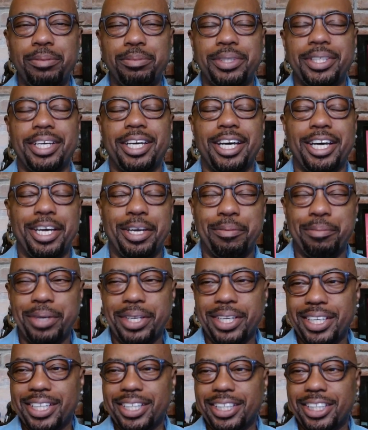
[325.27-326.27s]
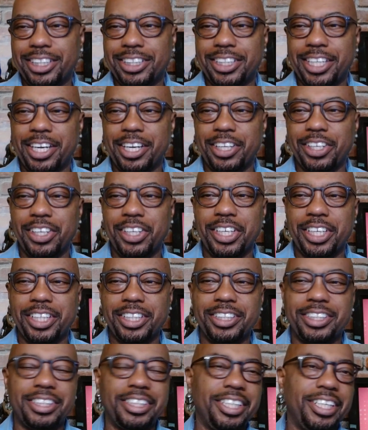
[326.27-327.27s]
time, let's take a look
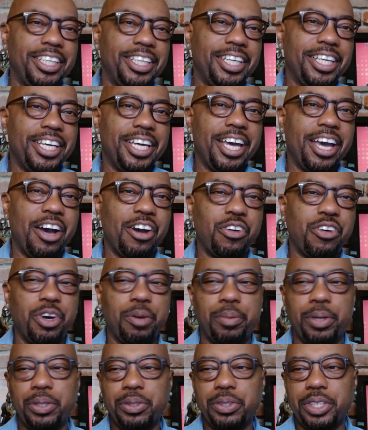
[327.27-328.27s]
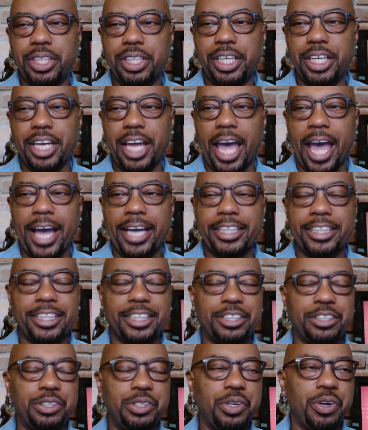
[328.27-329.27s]
and see how criminals can get
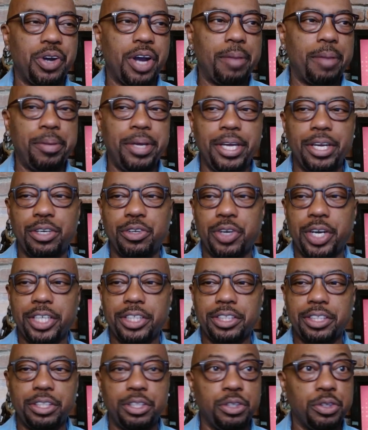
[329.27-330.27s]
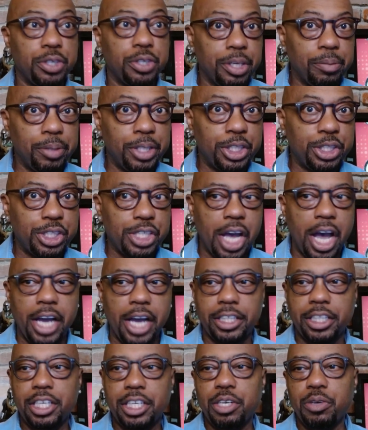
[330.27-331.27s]
access to your IP address. And you're going to be
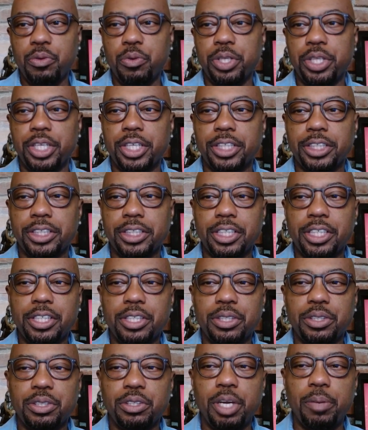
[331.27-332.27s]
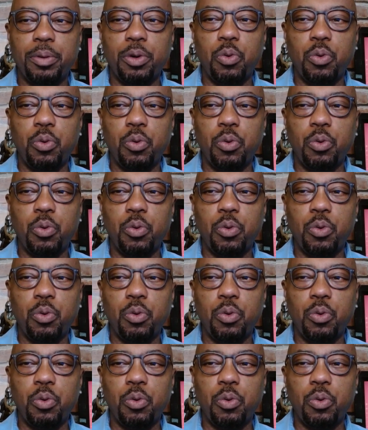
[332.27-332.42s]
shocked with this. So, number